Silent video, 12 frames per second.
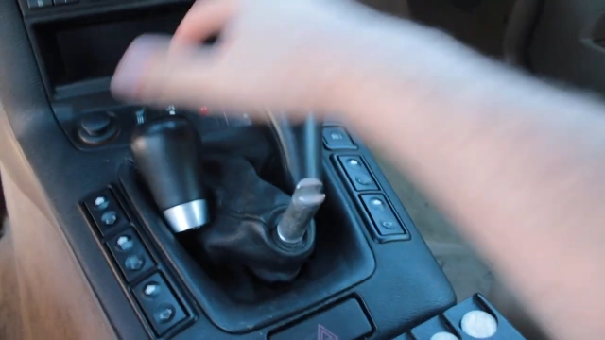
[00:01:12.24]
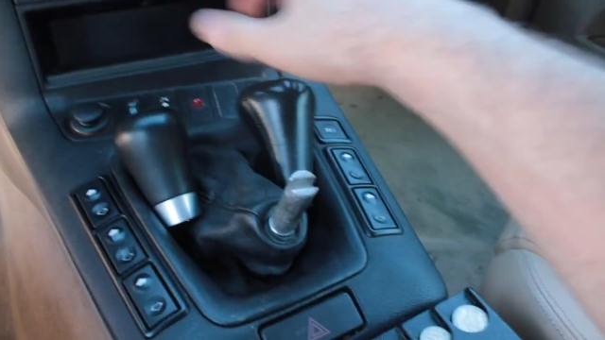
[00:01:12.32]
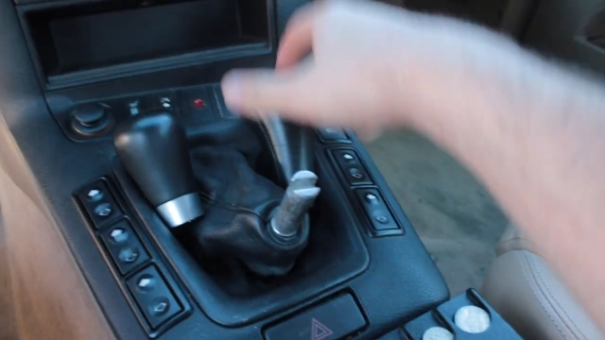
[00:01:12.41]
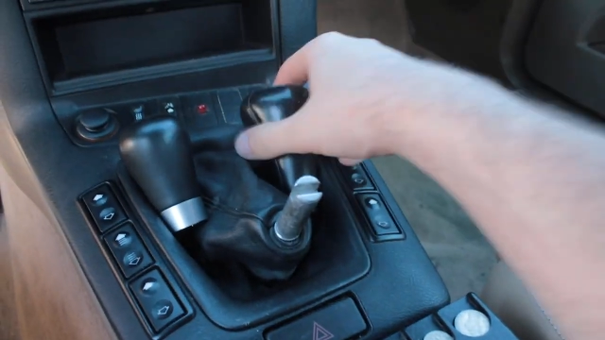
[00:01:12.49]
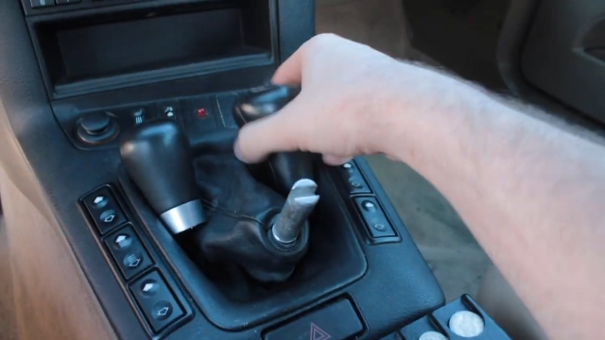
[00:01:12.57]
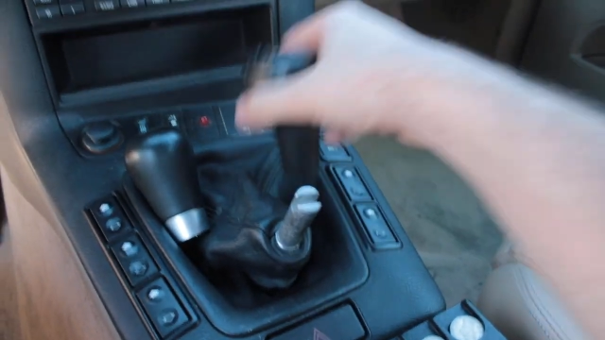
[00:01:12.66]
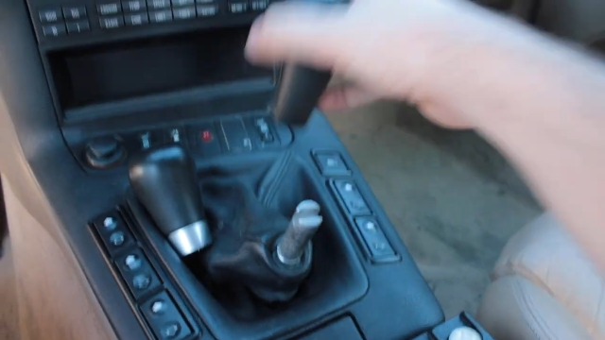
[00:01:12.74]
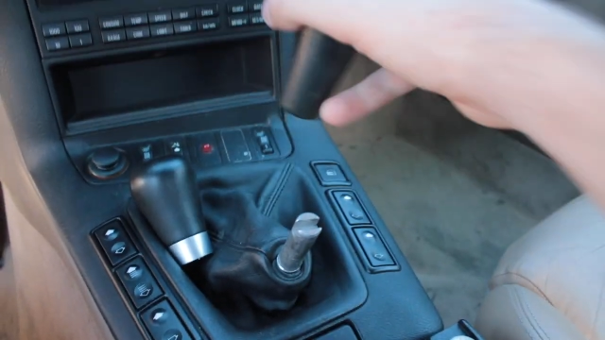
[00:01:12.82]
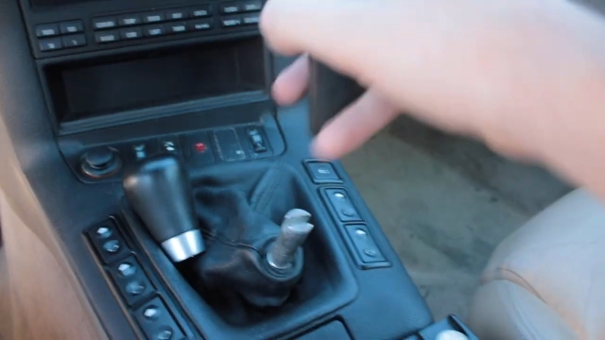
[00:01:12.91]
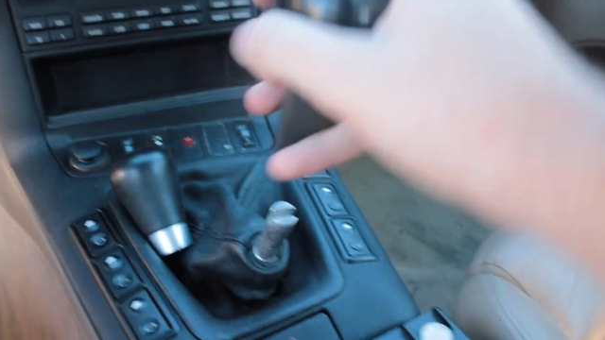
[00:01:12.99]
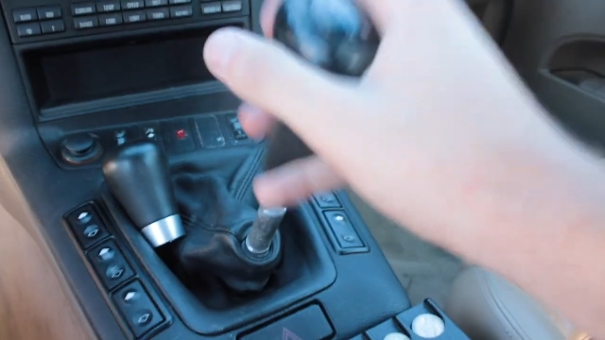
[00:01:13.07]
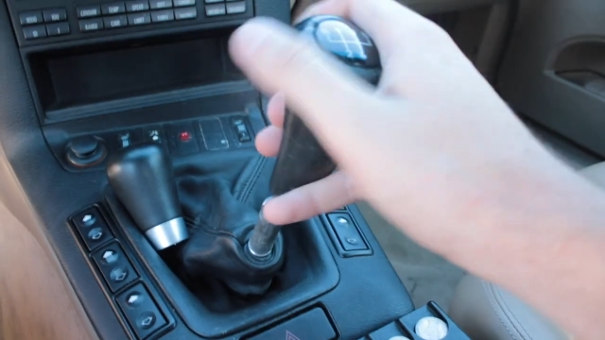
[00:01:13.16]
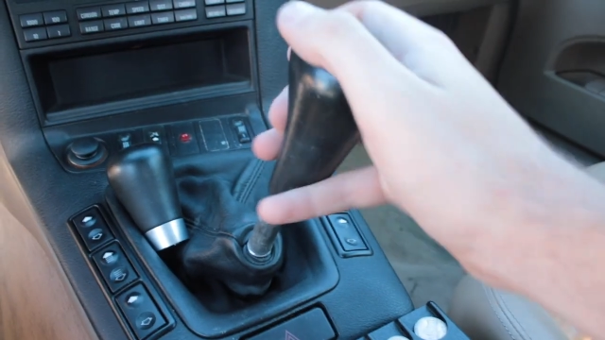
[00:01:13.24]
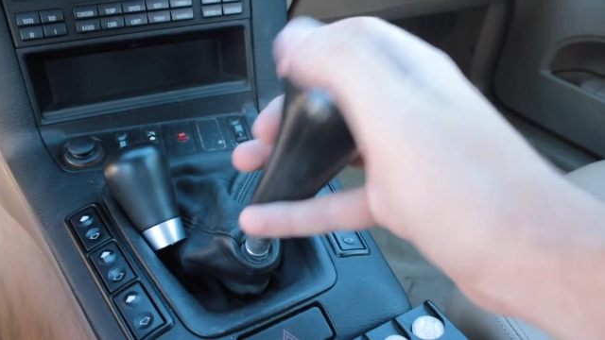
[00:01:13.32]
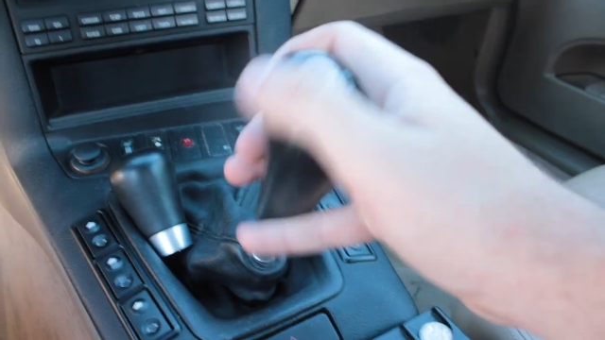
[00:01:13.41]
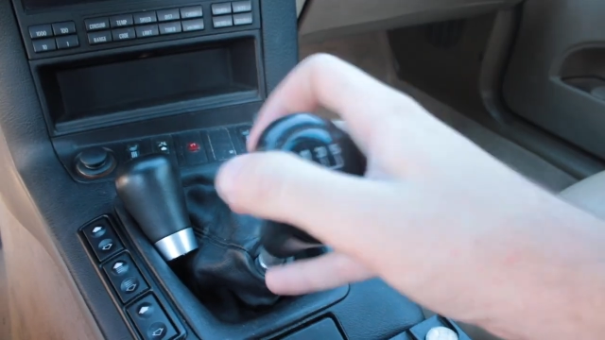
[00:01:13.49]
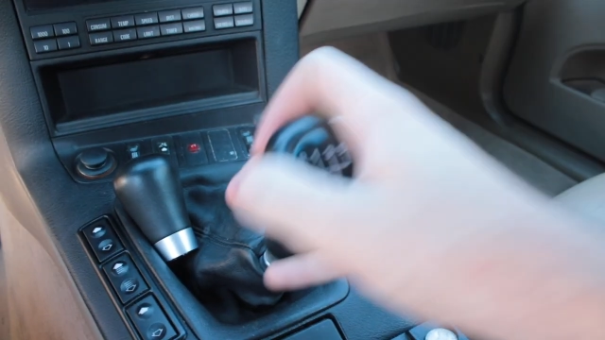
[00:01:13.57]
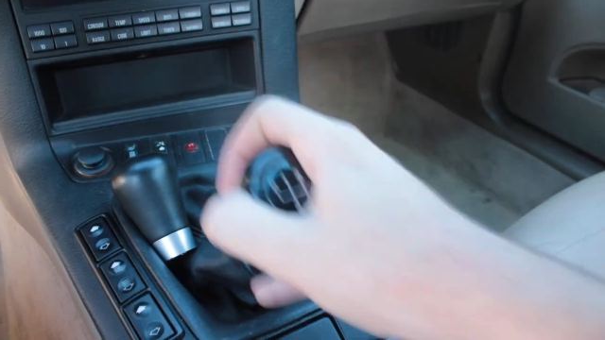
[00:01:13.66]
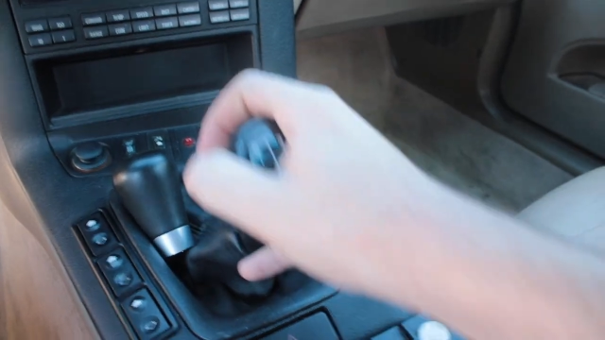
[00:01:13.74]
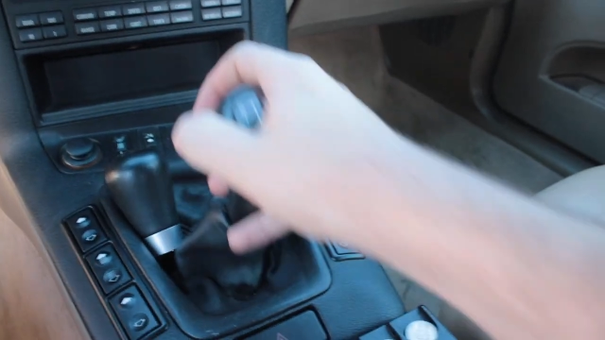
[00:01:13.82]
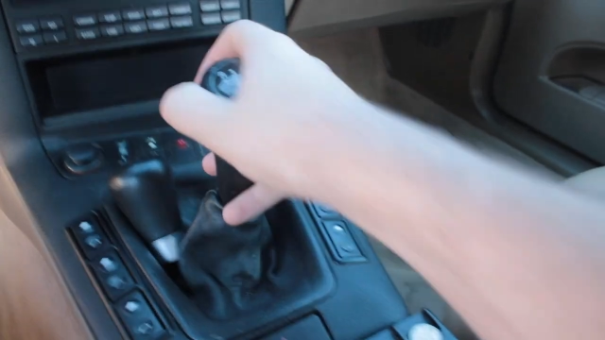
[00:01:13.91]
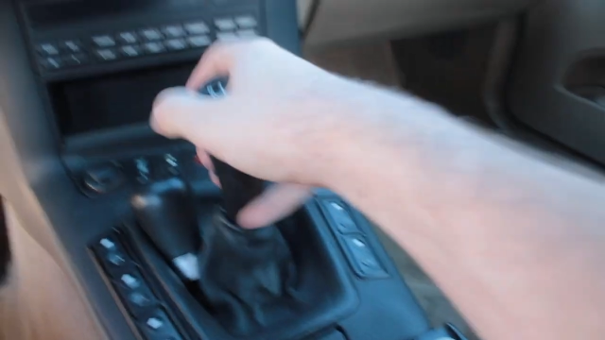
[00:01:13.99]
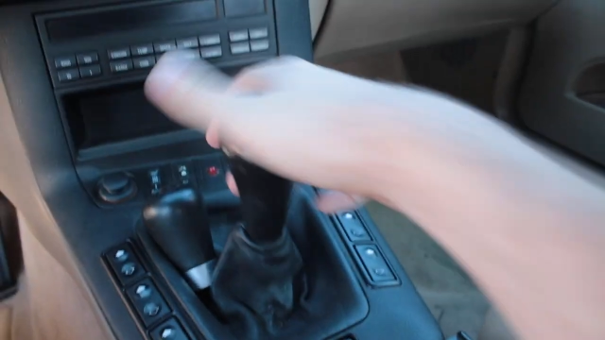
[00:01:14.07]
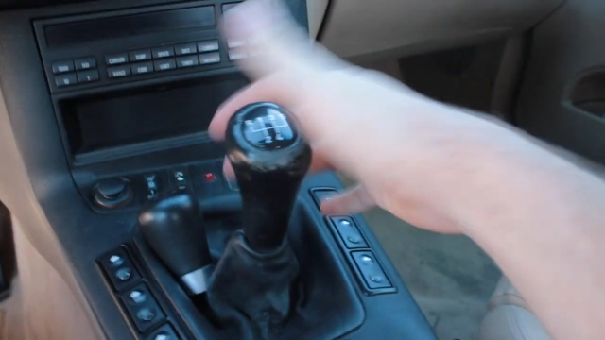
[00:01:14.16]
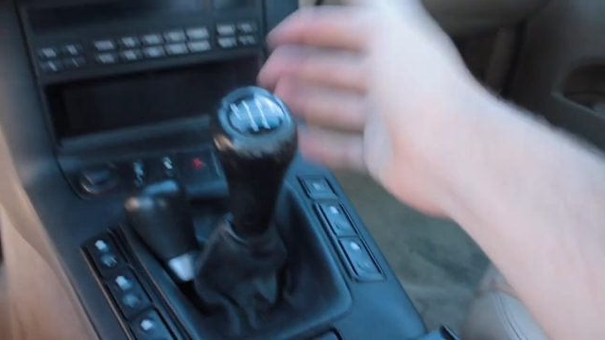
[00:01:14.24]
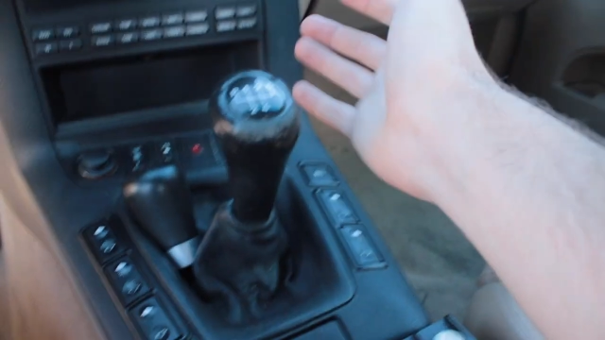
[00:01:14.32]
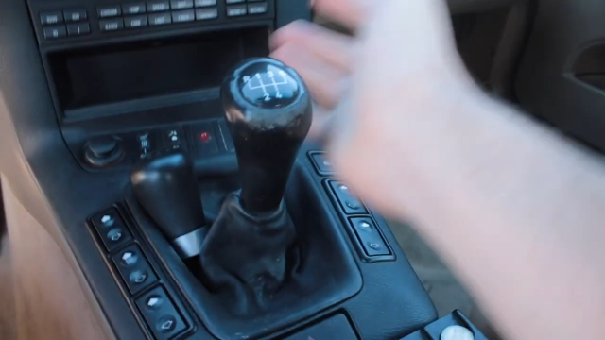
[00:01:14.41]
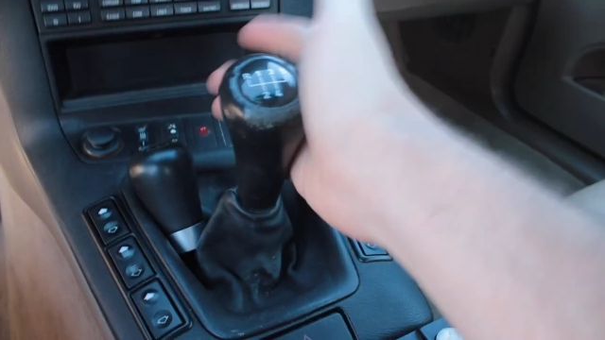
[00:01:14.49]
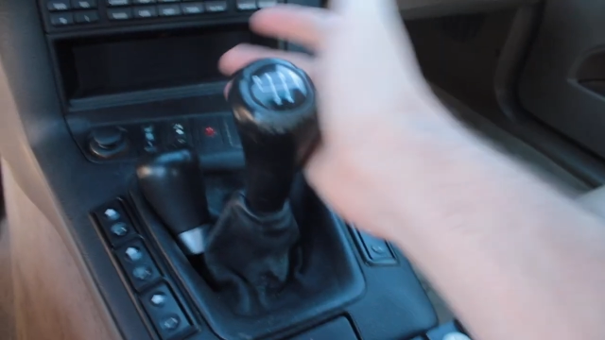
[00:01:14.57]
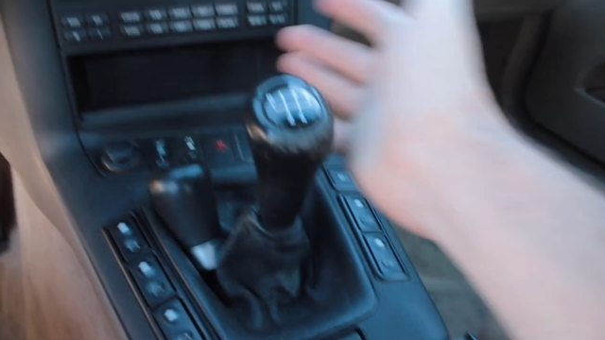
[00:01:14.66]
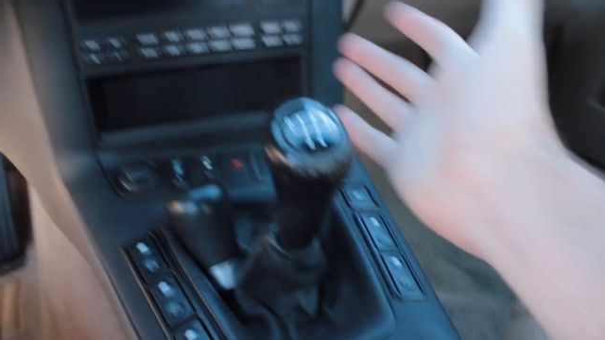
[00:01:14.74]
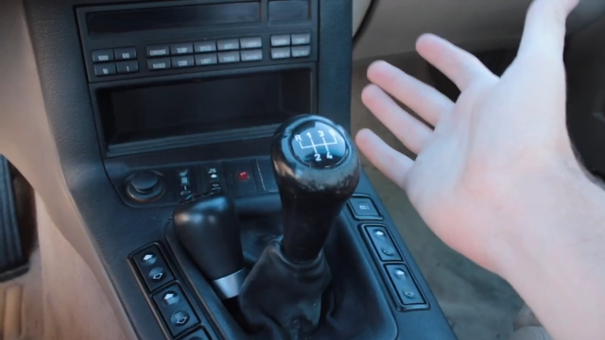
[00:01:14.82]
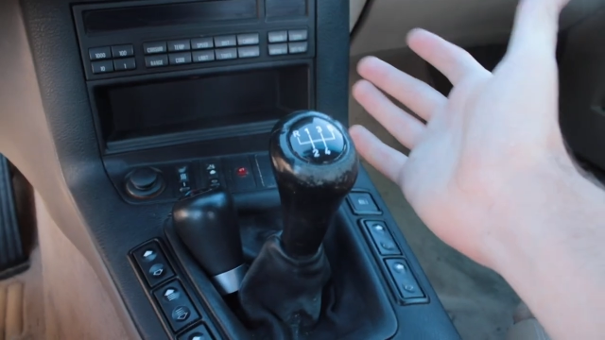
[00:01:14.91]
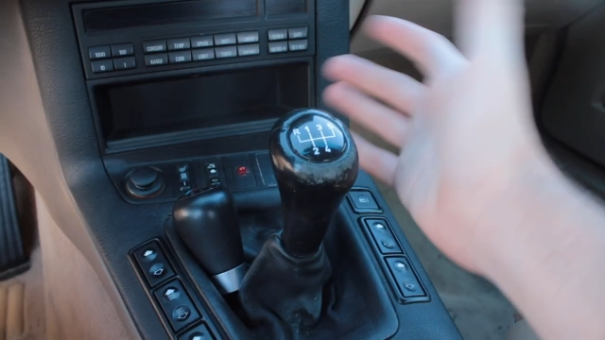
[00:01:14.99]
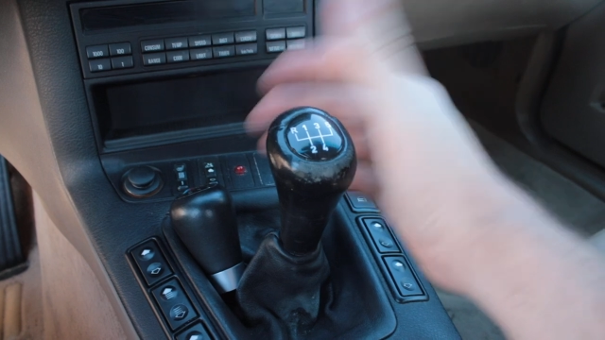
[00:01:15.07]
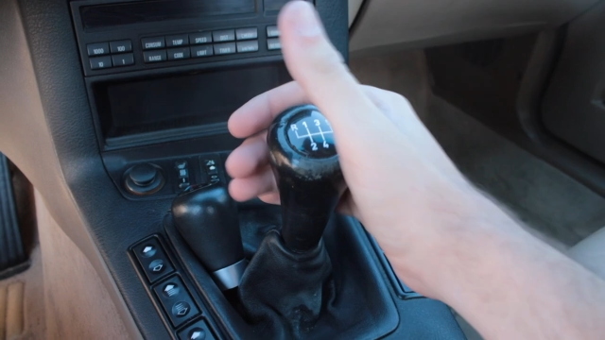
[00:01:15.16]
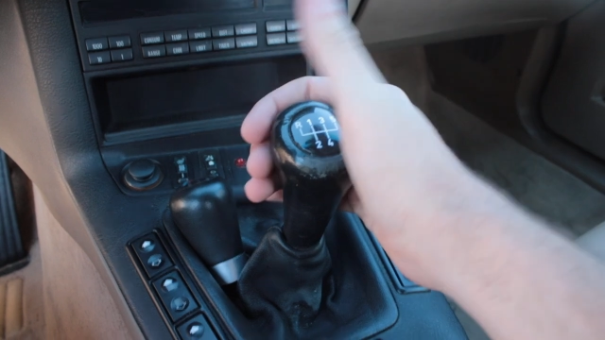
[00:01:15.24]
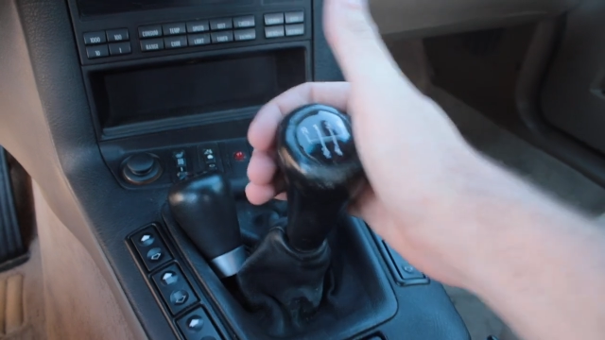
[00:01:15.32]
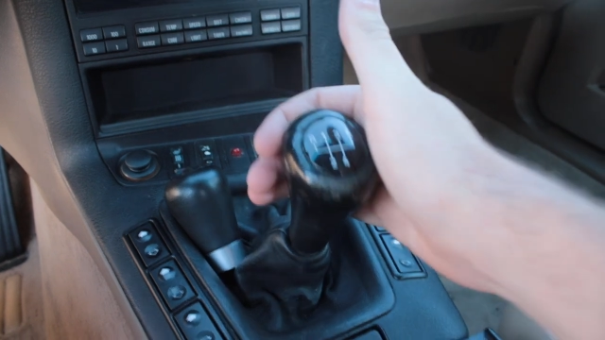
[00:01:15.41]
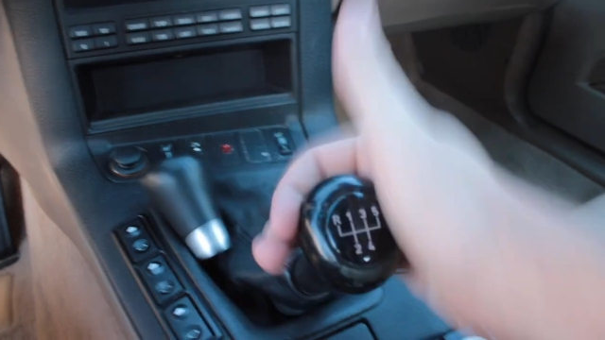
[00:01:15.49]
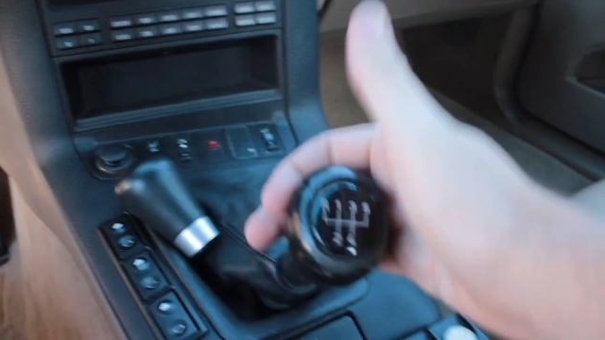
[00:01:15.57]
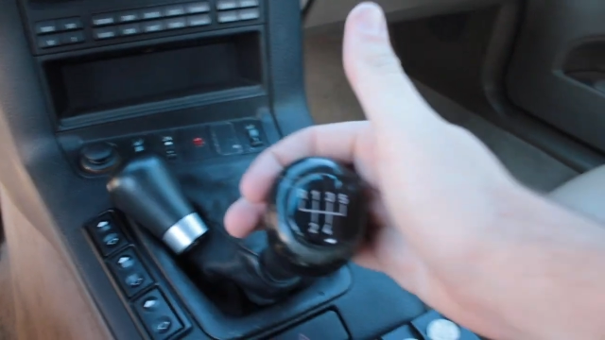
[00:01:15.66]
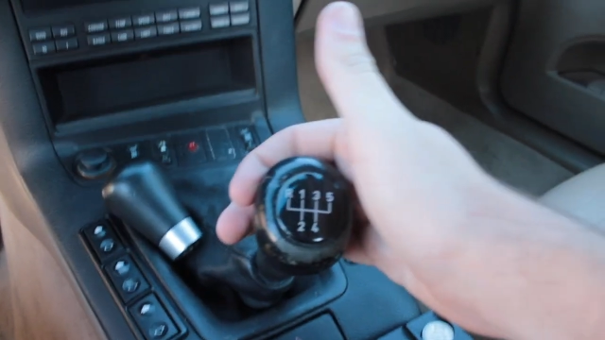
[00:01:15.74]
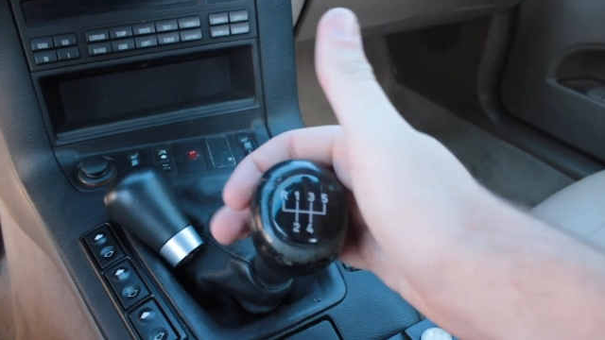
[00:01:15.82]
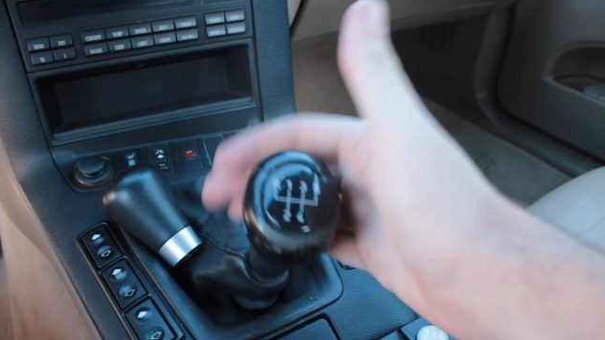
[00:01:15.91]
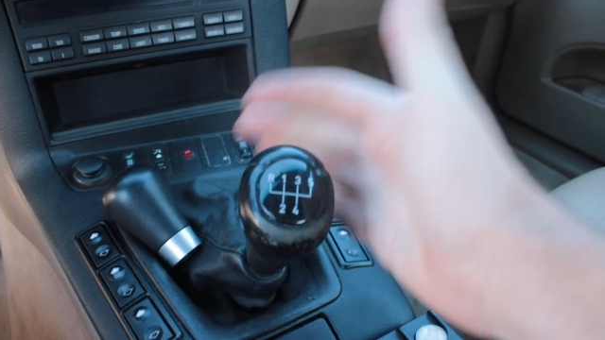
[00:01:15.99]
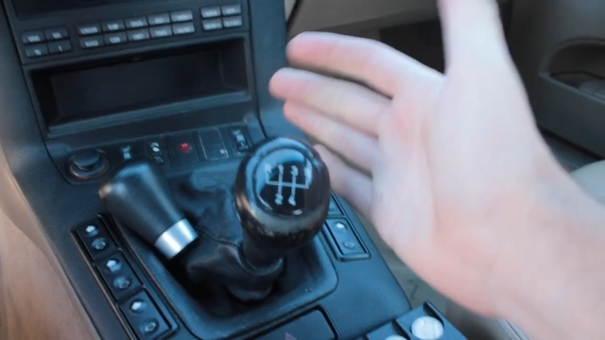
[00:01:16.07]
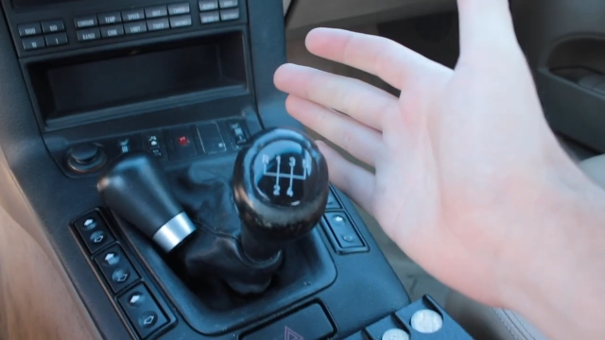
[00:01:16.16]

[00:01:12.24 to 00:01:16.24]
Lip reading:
No face is visible, so there are no lips to read.